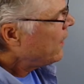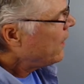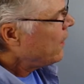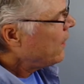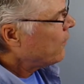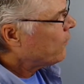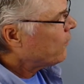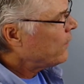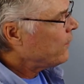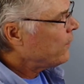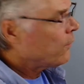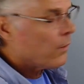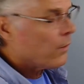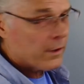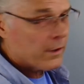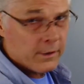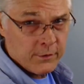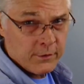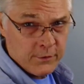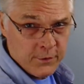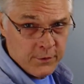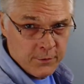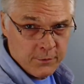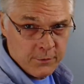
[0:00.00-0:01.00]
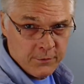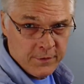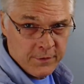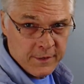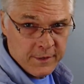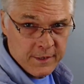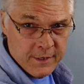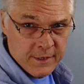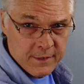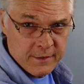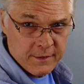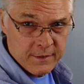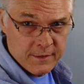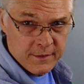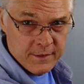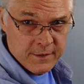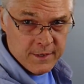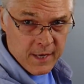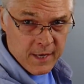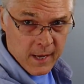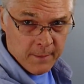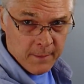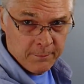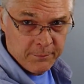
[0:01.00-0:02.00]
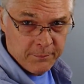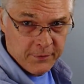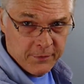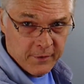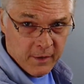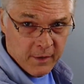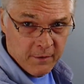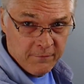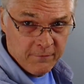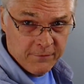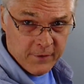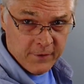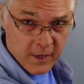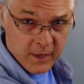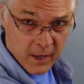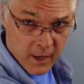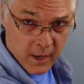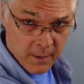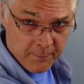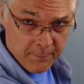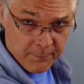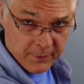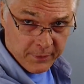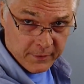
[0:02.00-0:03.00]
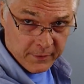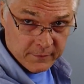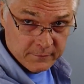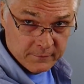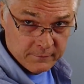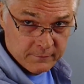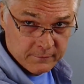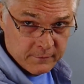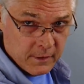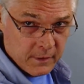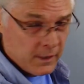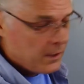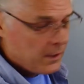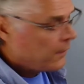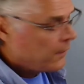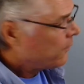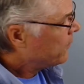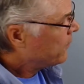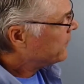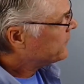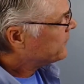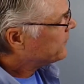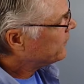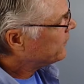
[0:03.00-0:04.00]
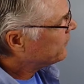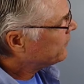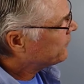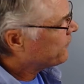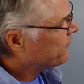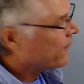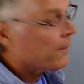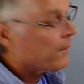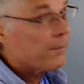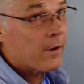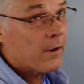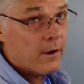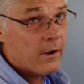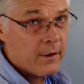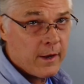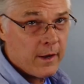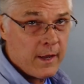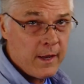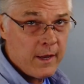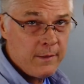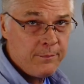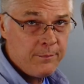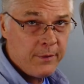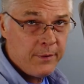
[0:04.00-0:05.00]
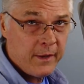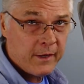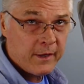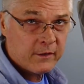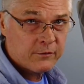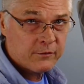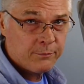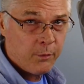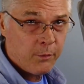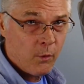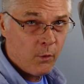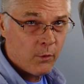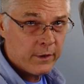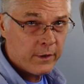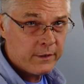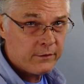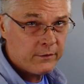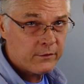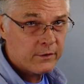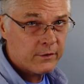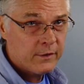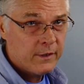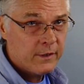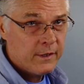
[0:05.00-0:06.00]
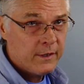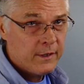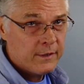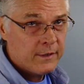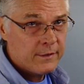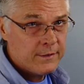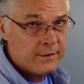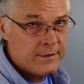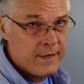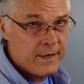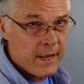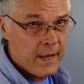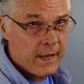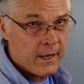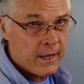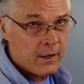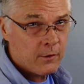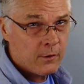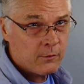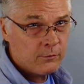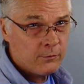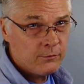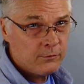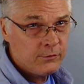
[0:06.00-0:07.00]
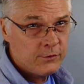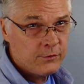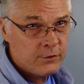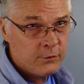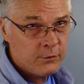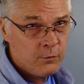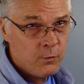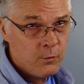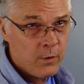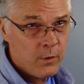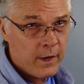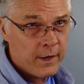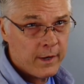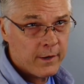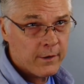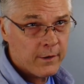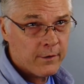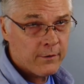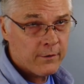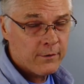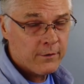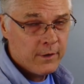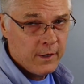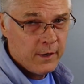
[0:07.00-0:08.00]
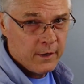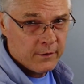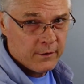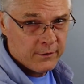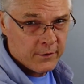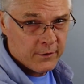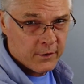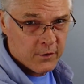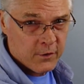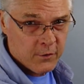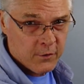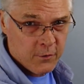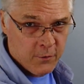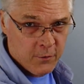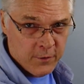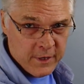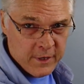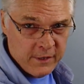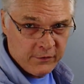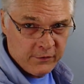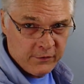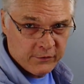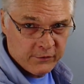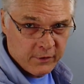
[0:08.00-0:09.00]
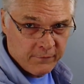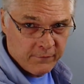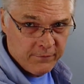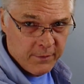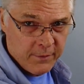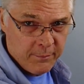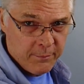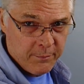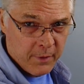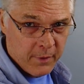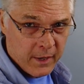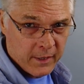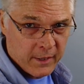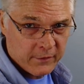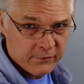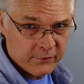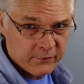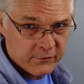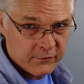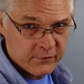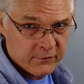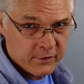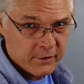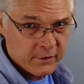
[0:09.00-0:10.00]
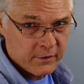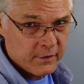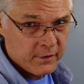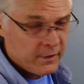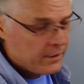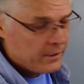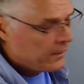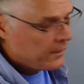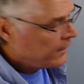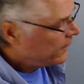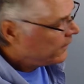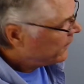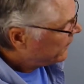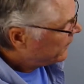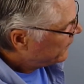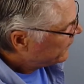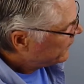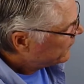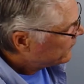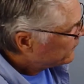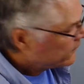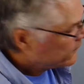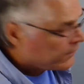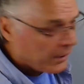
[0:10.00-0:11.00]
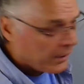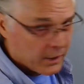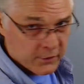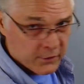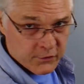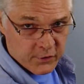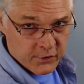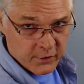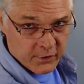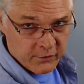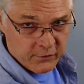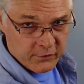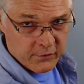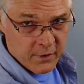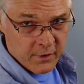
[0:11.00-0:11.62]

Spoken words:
We want to do the depth of cup, which is from our apex point down to where the crease of the bust touches the